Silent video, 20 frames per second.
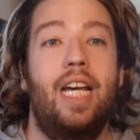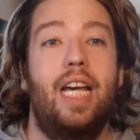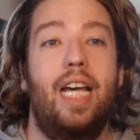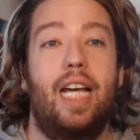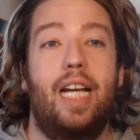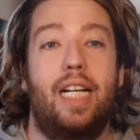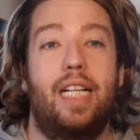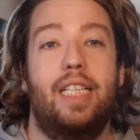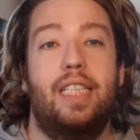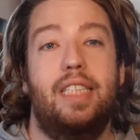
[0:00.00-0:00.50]

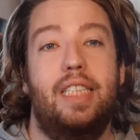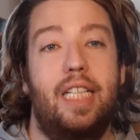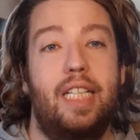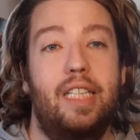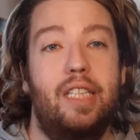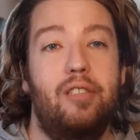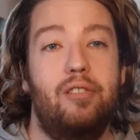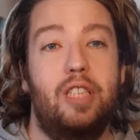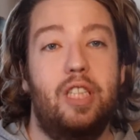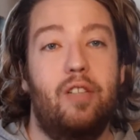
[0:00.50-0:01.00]
and
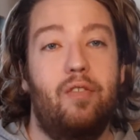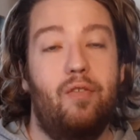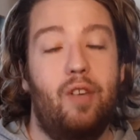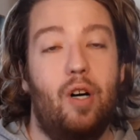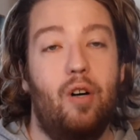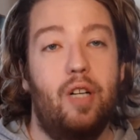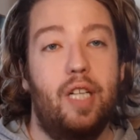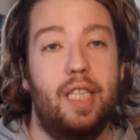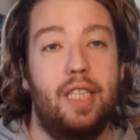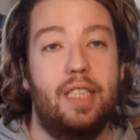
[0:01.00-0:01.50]
continue to
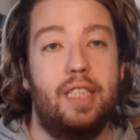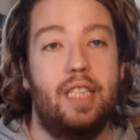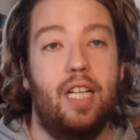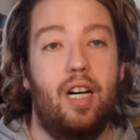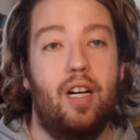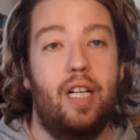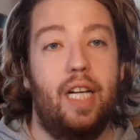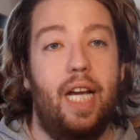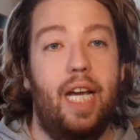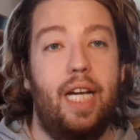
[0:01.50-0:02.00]
focus
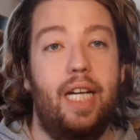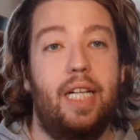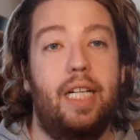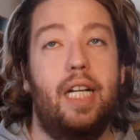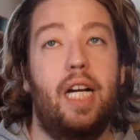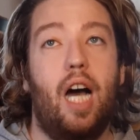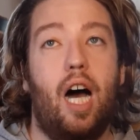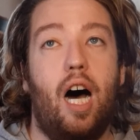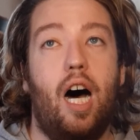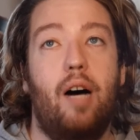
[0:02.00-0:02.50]
on a
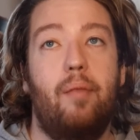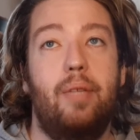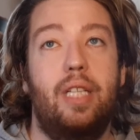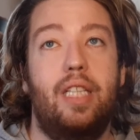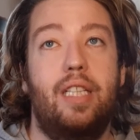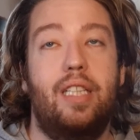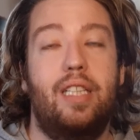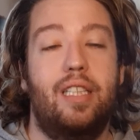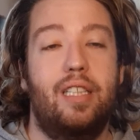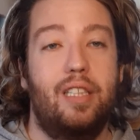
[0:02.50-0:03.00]

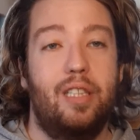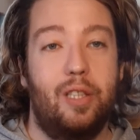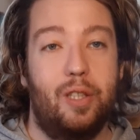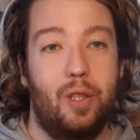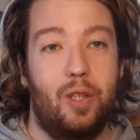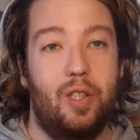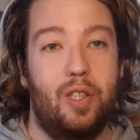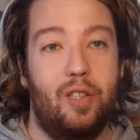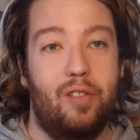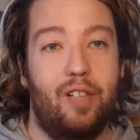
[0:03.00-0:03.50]
common
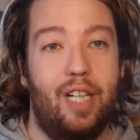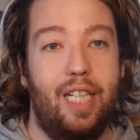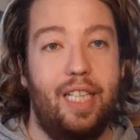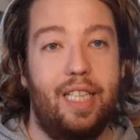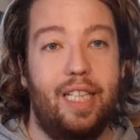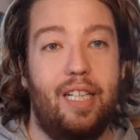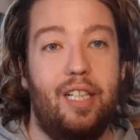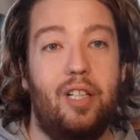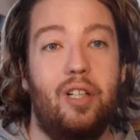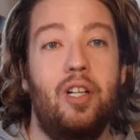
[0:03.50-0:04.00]
goal right
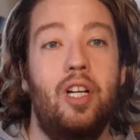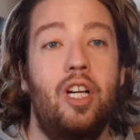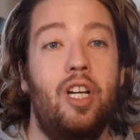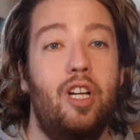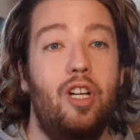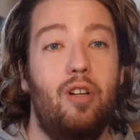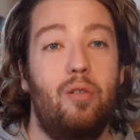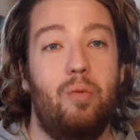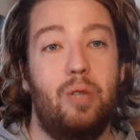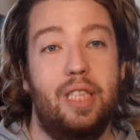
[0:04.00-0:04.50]
now,
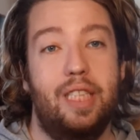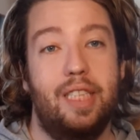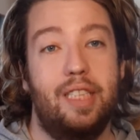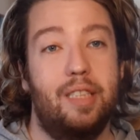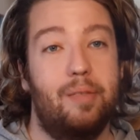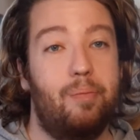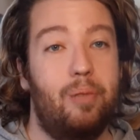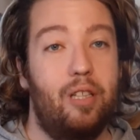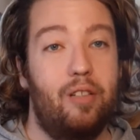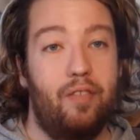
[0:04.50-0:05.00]
which is
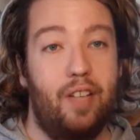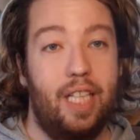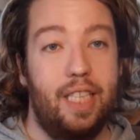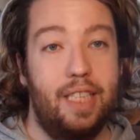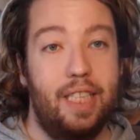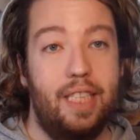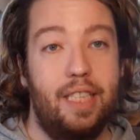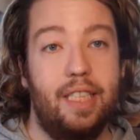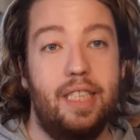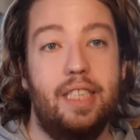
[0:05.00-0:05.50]

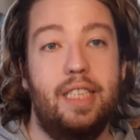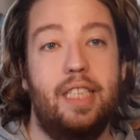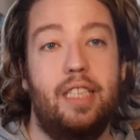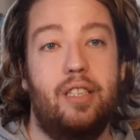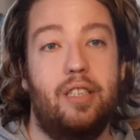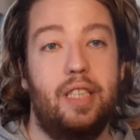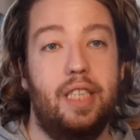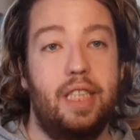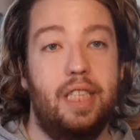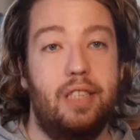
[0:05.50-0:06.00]
preventing this
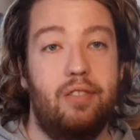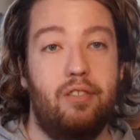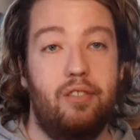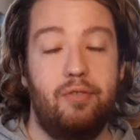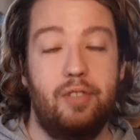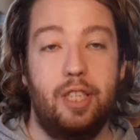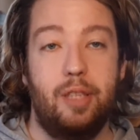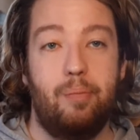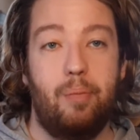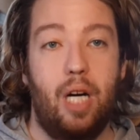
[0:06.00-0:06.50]
illness from
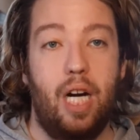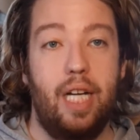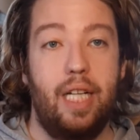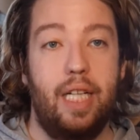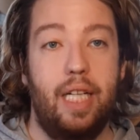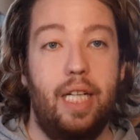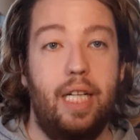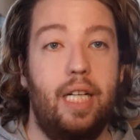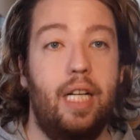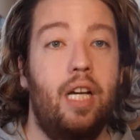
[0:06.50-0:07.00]

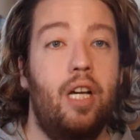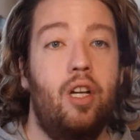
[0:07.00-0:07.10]
spreading,